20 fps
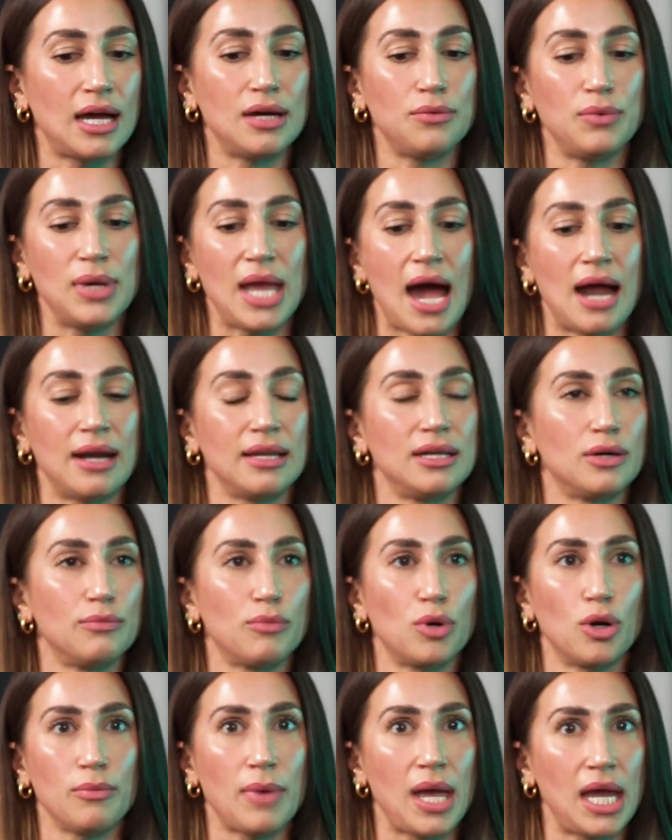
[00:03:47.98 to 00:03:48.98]
we added a
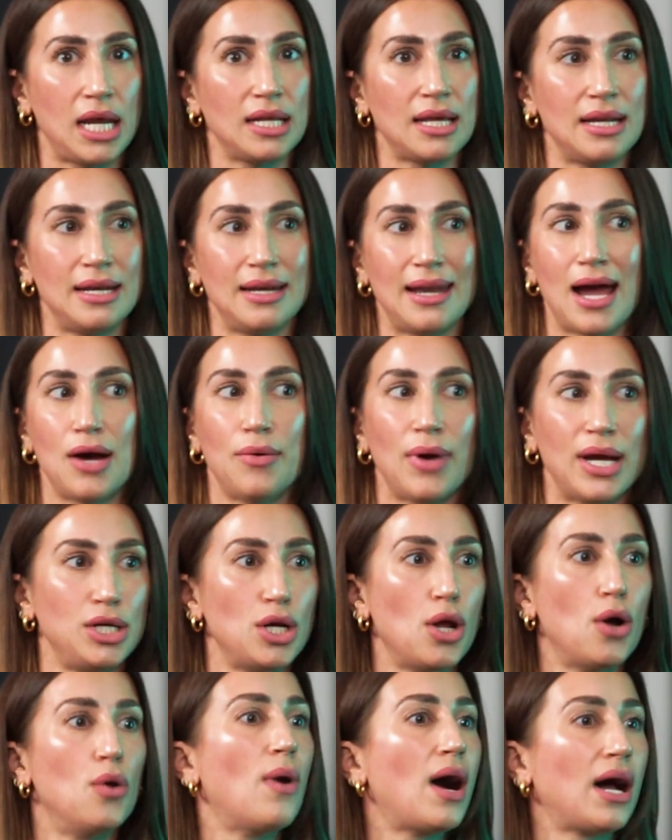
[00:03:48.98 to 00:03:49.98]
mermaid, and now I
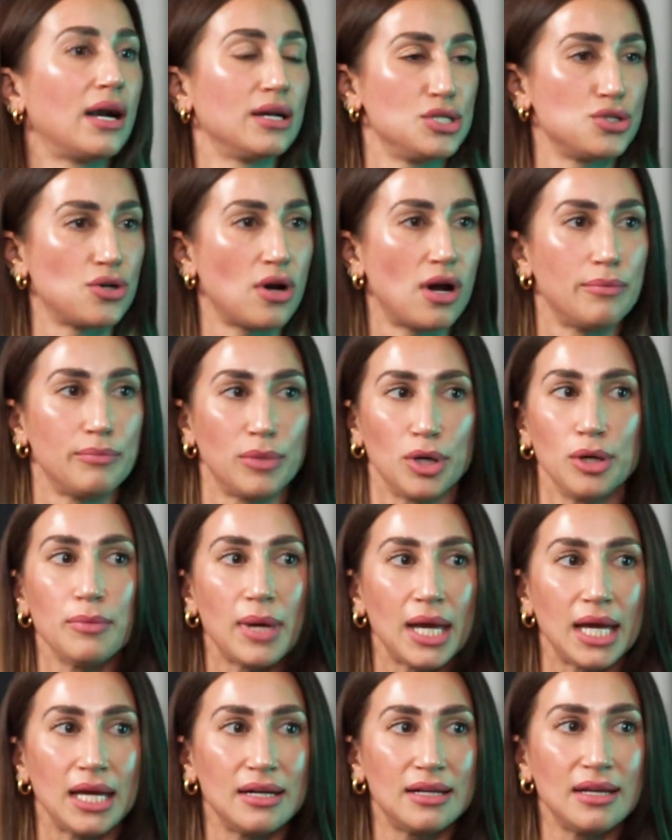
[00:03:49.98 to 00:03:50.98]
know how to draw a
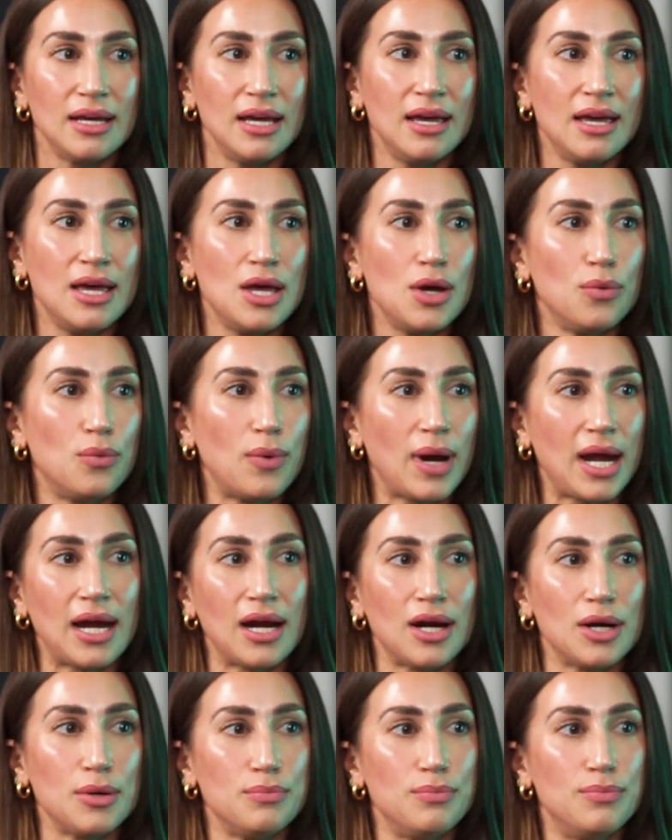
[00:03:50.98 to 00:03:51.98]
mermaid. Wow.
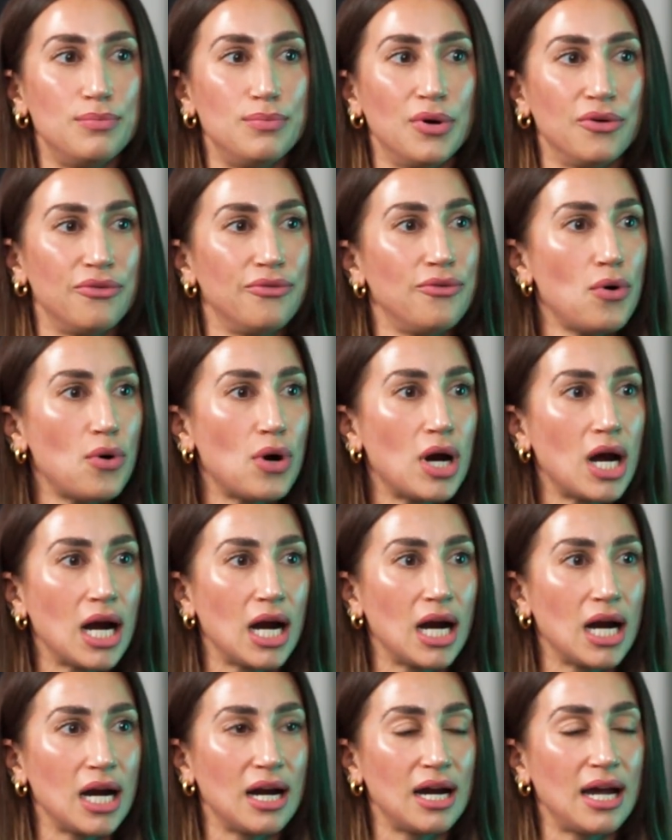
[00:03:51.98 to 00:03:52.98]
Where
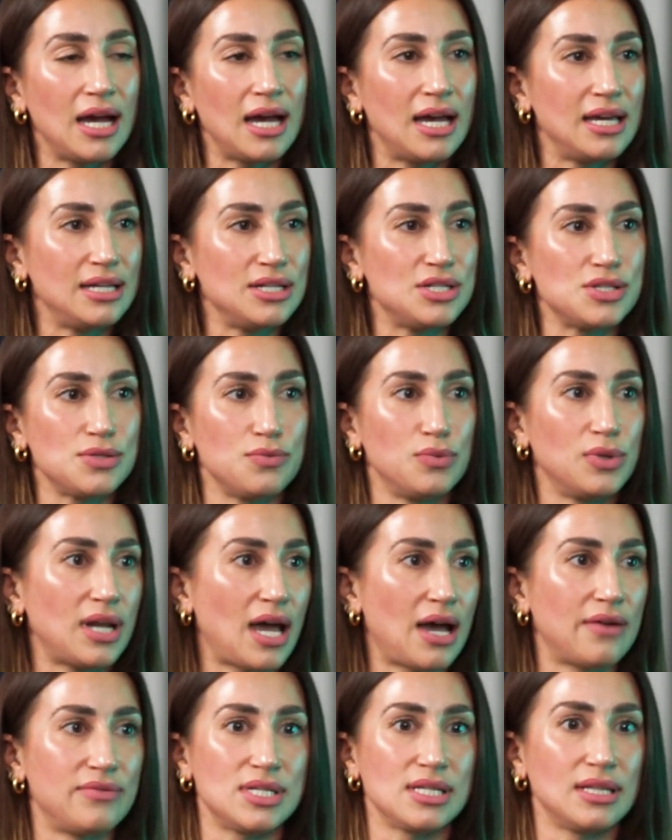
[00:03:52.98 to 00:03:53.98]
before I would
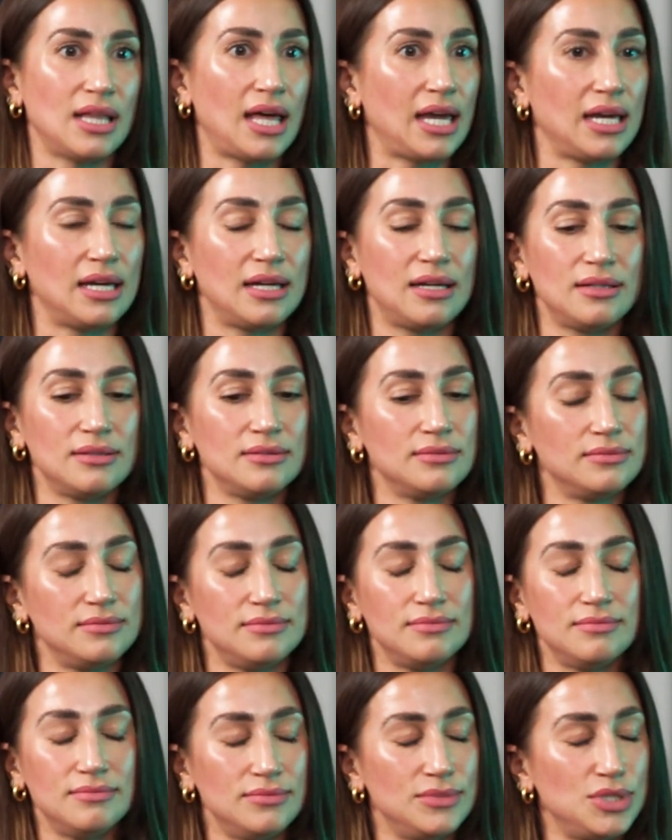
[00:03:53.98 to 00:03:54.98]
have to
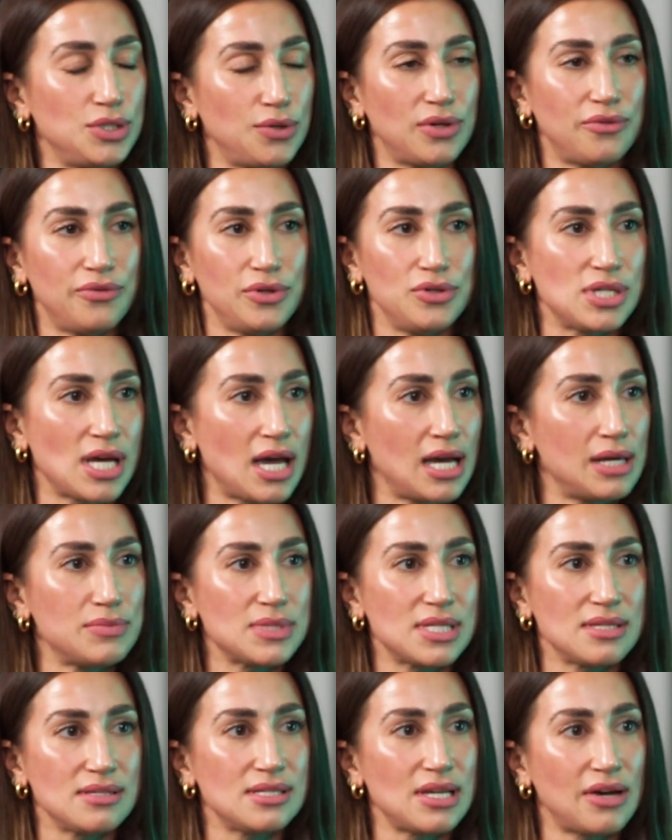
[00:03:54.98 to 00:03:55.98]
do it a few
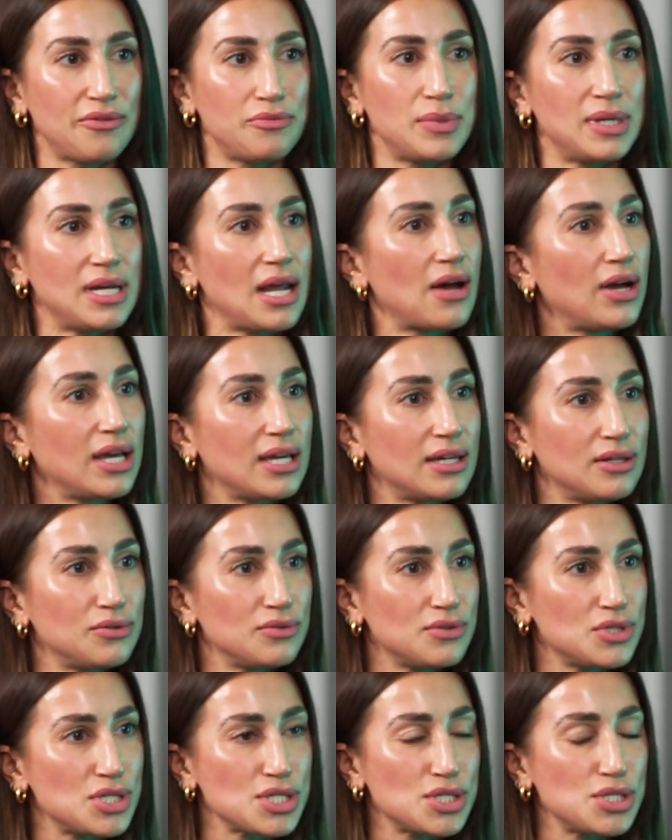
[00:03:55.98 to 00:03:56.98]
times and stuff, but now I
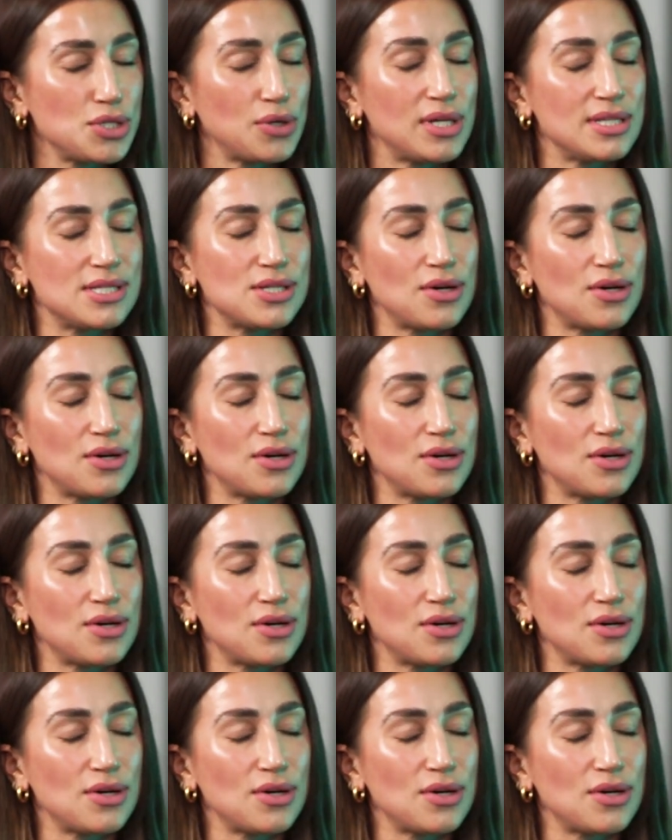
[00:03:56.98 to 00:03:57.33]
can just do it.